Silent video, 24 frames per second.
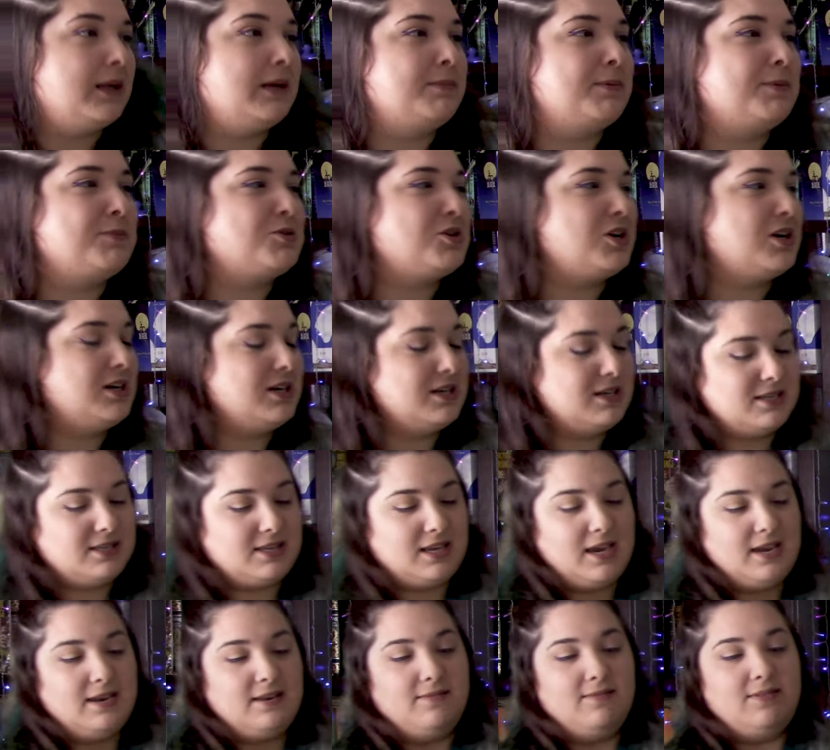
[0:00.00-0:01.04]
I'm trying to
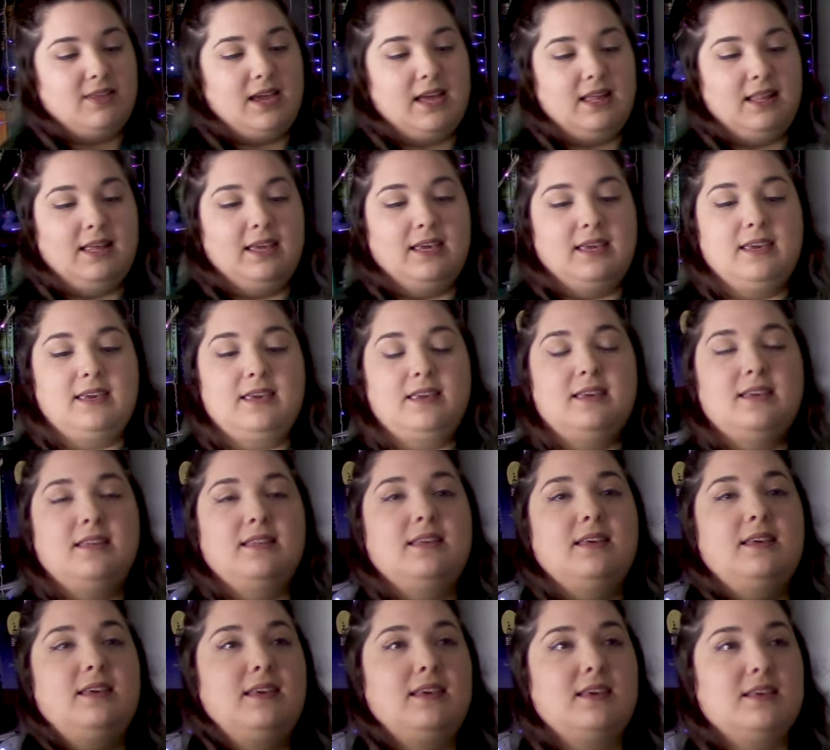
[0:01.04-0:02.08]
decide if that like
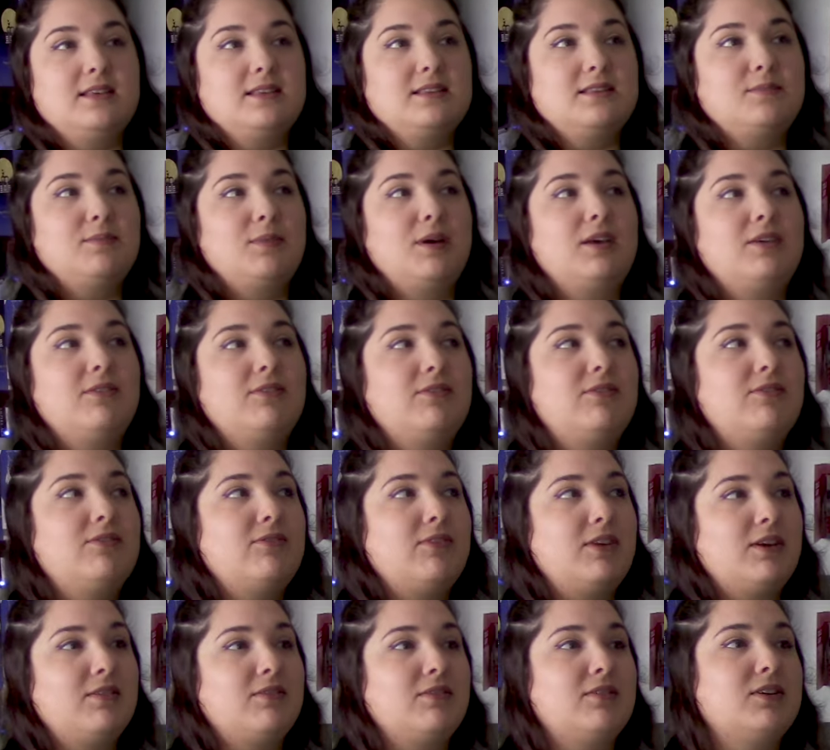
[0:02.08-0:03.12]
is my
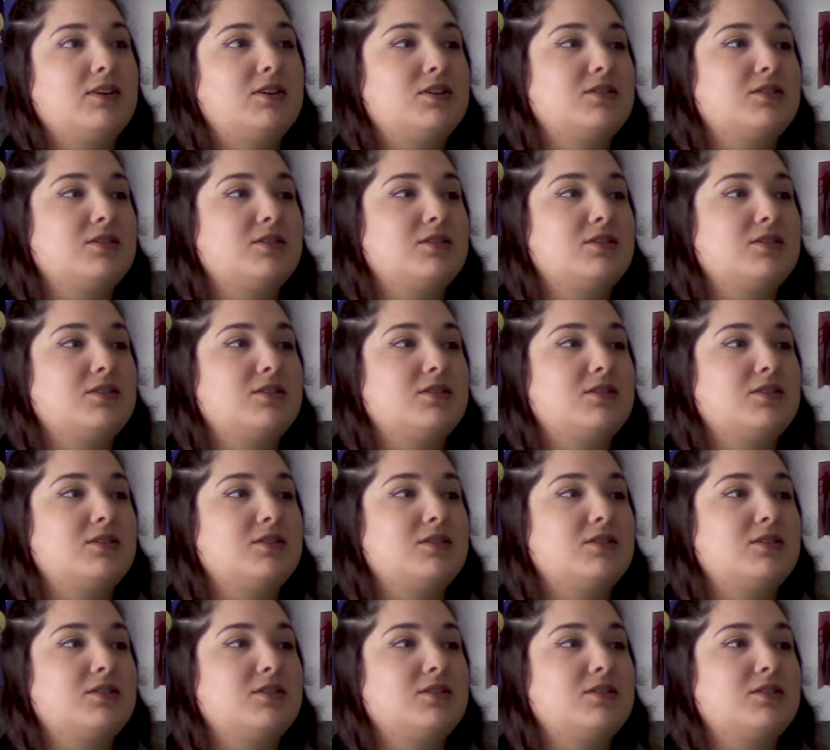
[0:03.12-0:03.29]
favorite